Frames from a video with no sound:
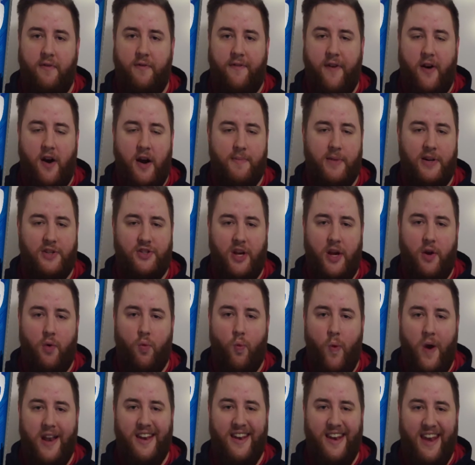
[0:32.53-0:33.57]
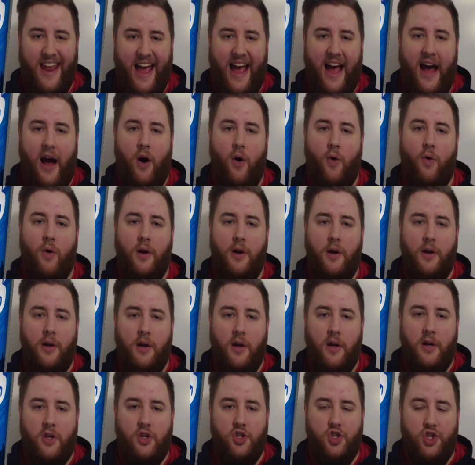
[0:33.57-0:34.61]
very much a win-now
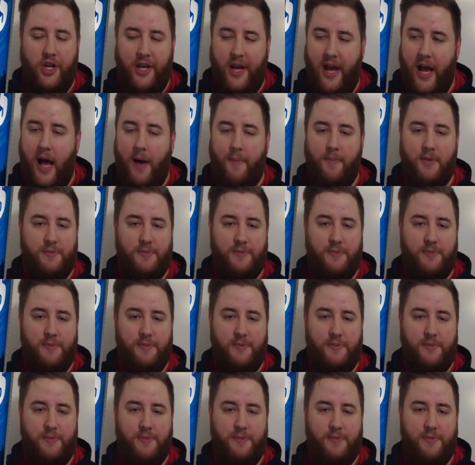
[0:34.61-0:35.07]
GM.